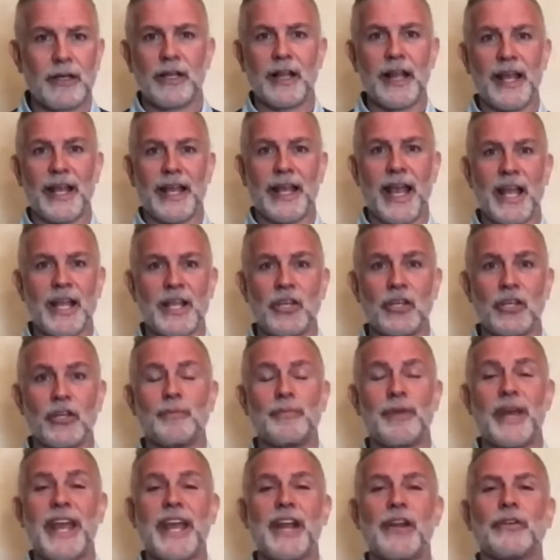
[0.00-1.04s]
Like, and
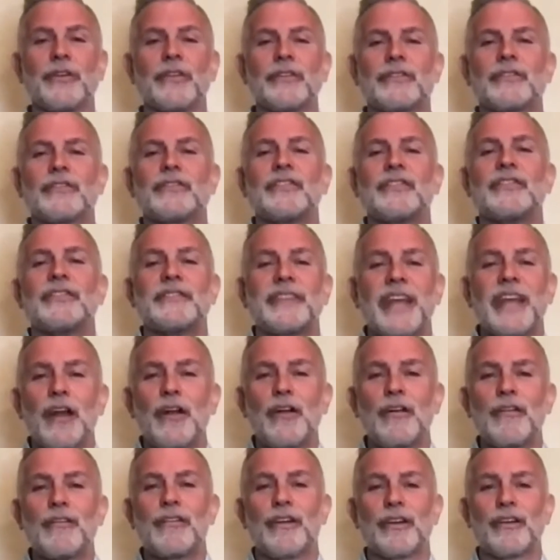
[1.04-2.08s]
it'll
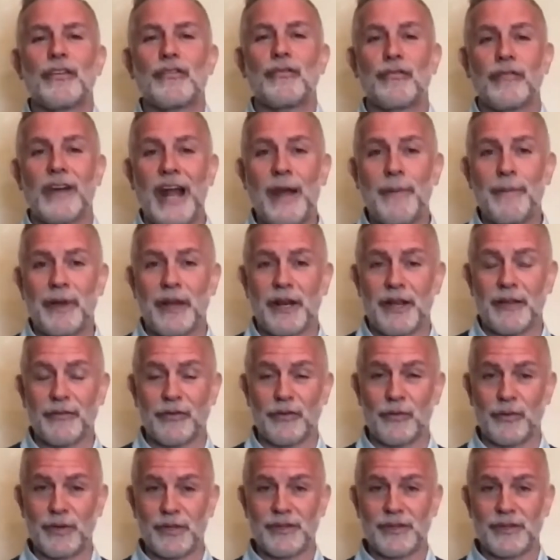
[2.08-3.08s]
scare the crap out of you,